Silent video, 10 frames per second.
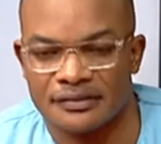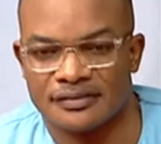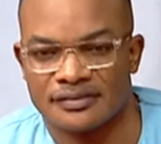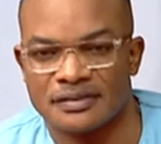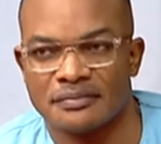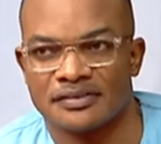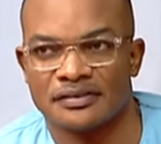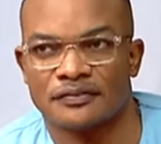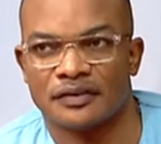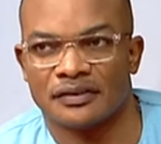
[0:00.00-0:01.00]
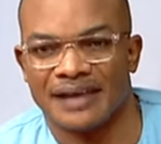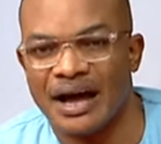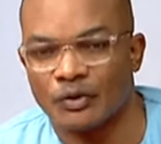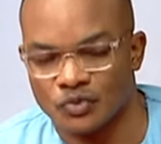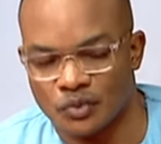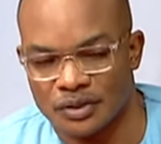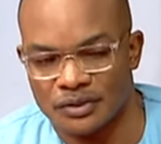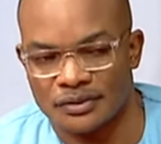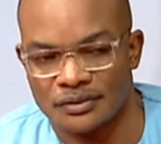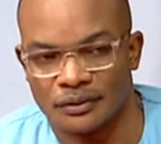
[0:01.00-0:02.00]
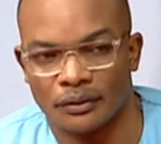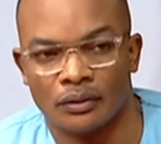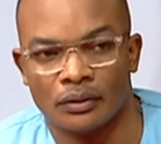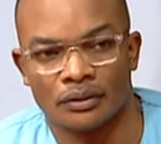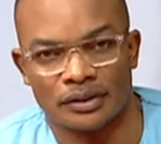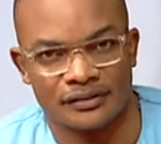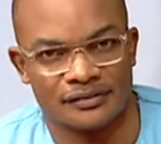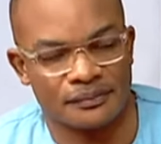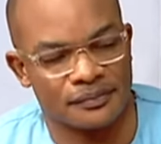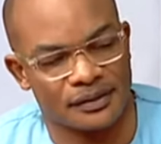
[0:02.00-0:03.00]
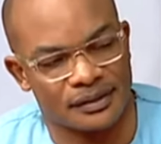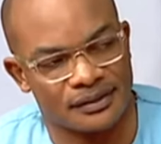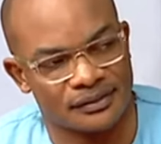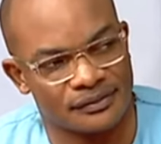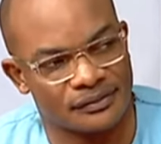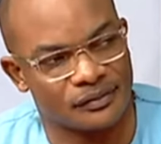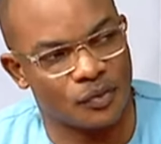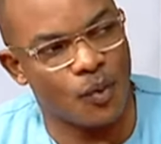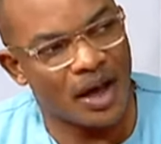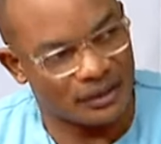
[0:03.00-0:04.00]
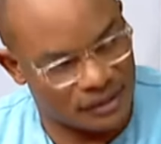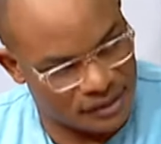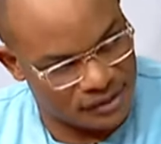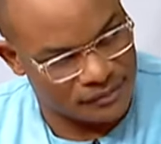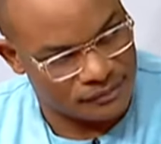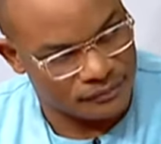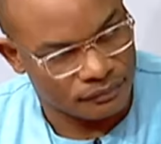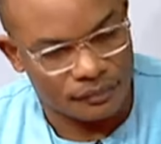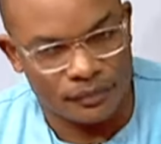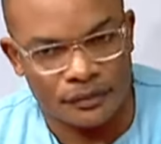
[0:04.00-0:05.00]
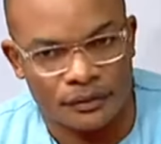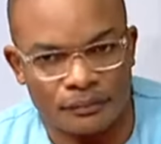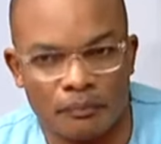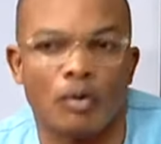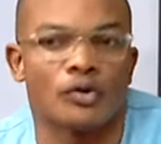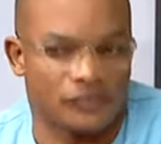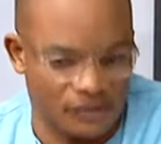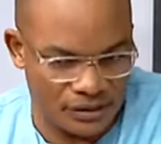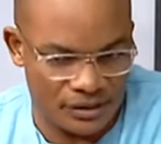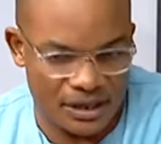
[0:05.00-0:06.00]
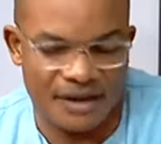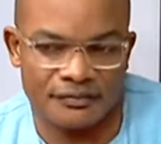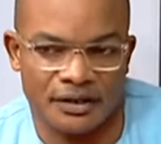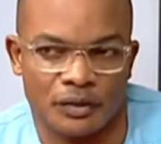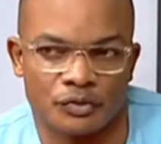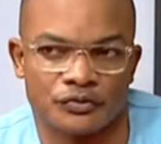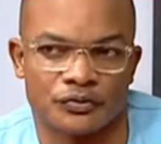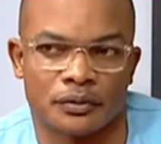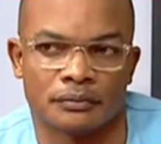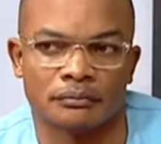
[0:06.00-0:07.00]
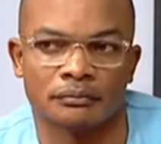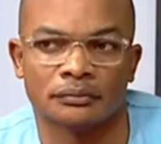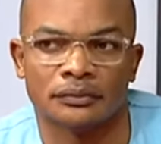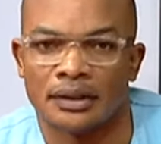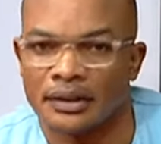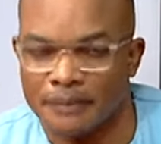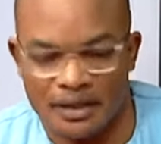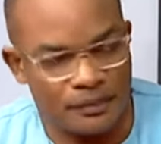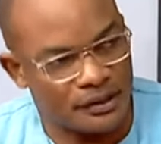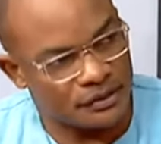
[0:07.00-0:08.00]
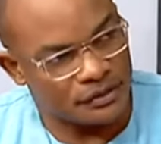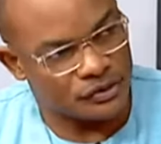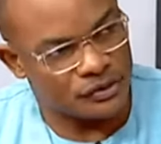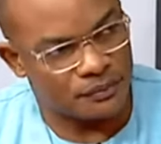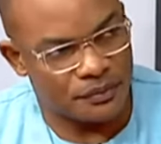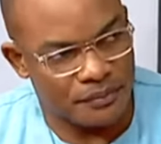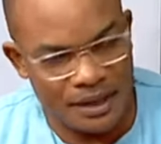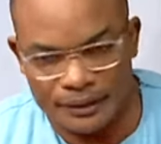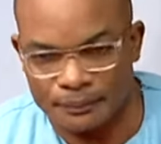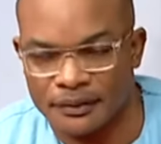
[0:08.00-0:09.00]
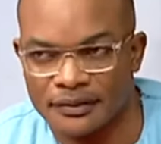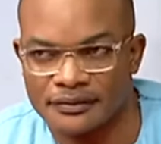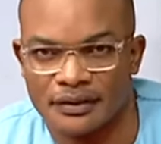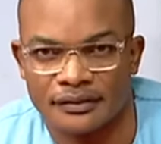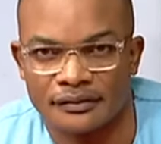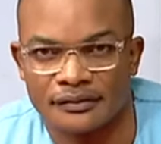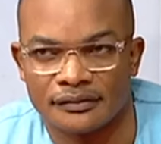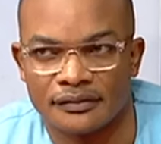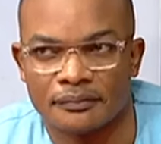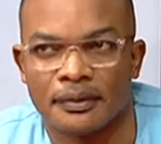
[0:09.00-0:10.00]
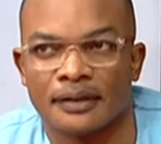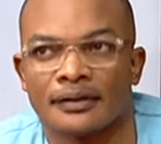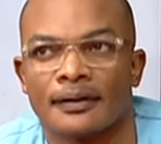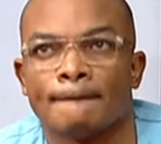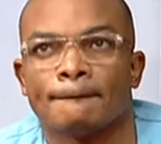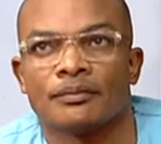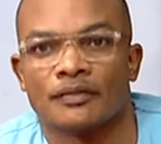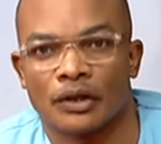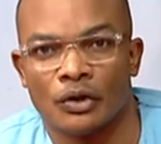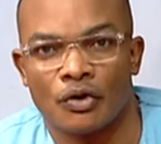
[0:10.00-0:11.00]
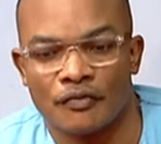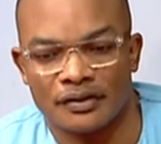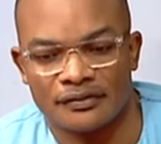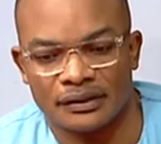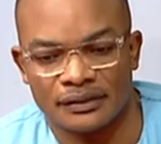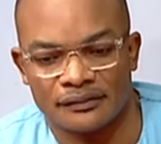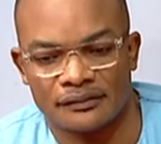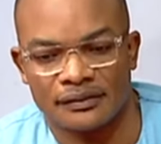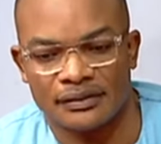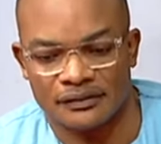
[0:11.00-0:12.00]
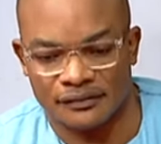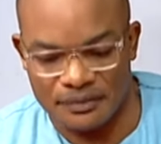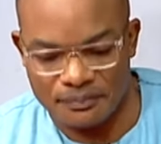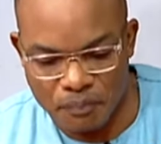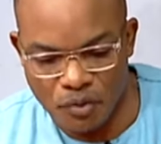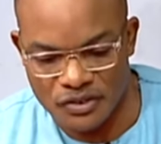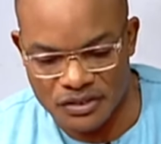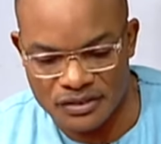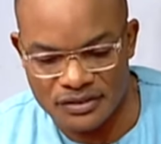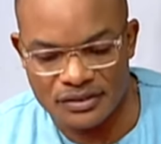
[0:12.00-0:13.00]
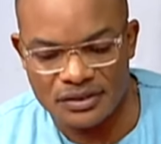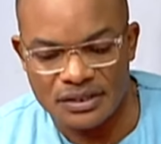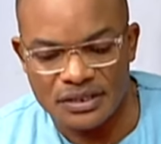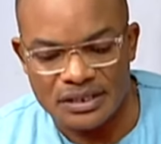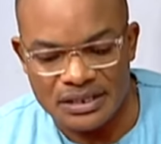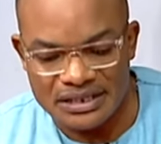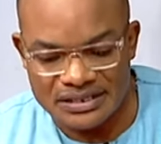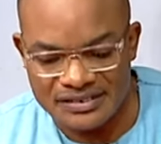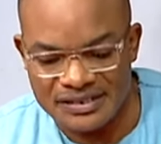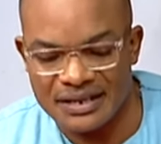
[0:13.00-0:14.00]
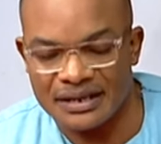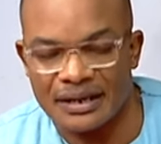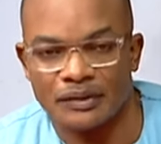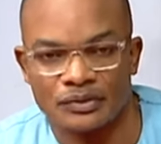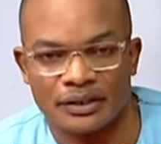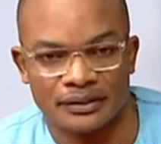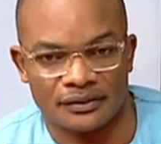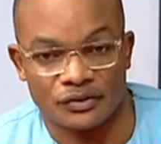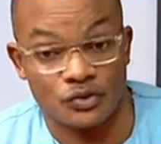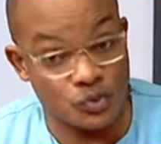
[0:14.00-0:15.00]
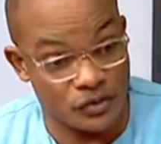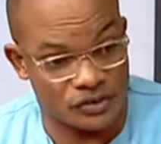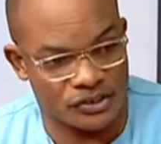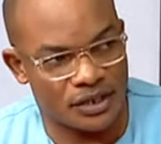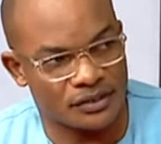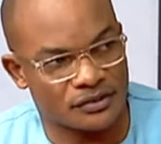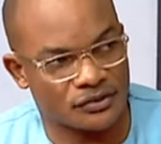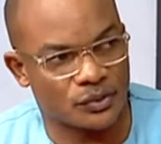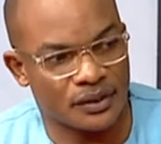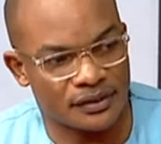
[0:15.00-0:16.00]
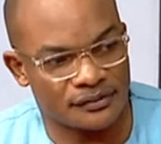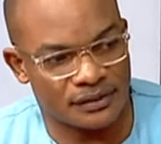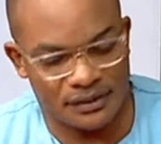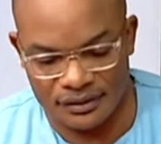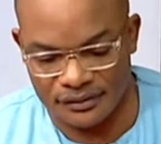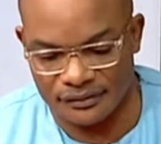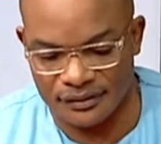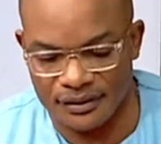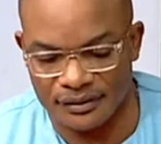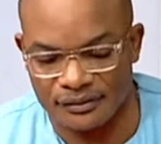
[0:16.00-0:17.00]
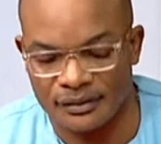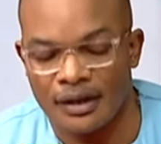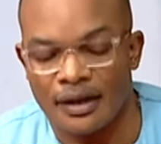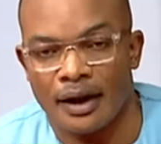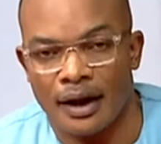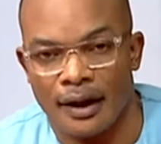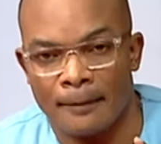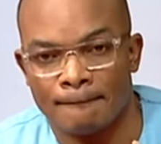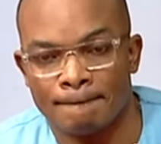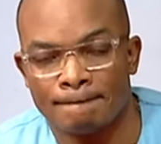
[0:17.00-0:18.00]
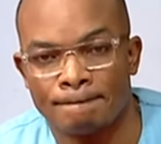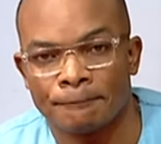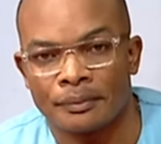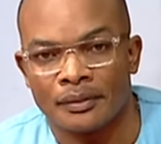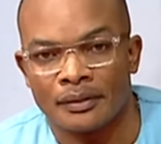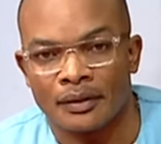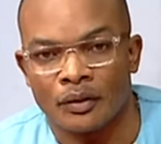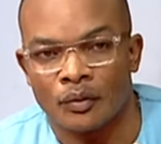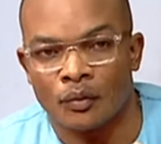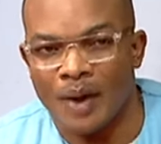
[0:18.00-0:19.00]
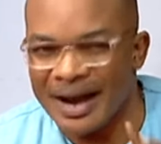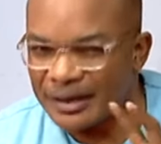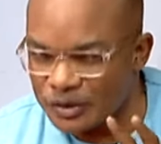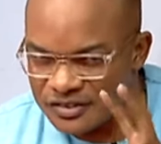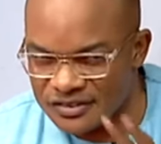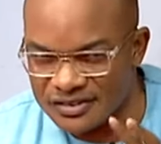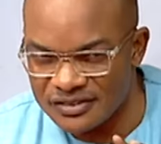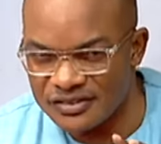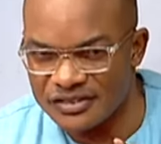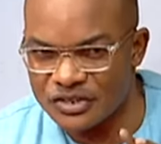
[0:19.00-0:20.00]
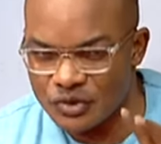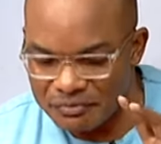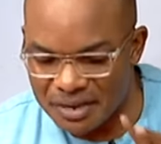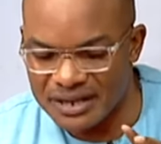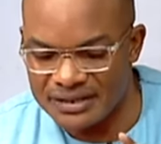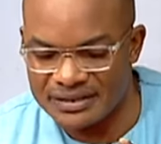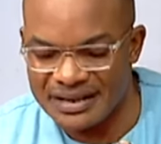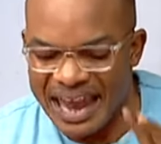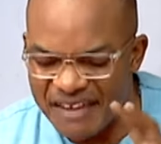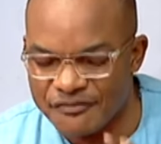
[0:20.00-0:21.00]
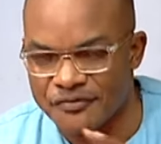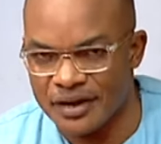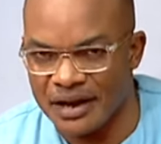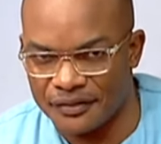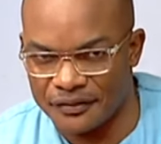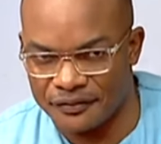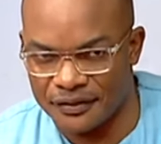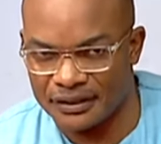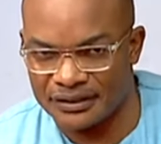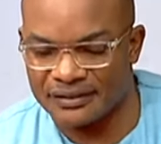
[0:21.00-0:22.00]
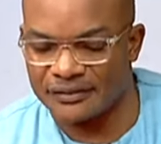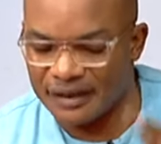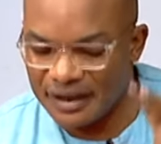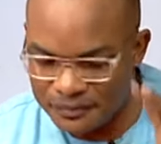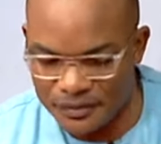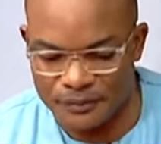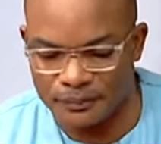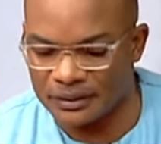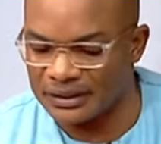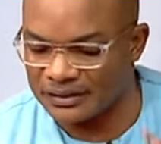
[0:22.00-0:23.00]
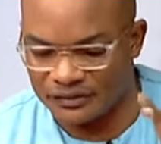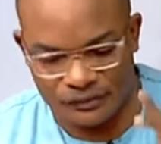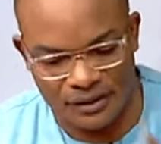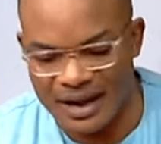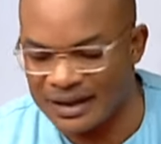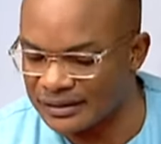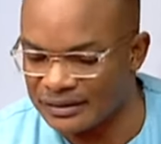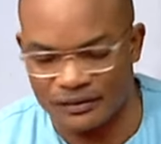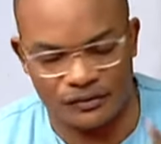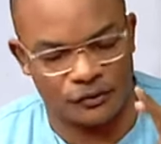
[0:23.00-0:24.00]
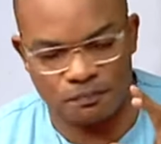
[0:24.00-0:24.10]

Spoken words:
seem as if it is outward or is something that is worldly, mostly carved out from maybe leadership, the marketplace, and etc. But the law of excellence is important in signing out a letter to the church, to an extent that it says, while you're centering your mind in every other thing that is admirable, that is right, that is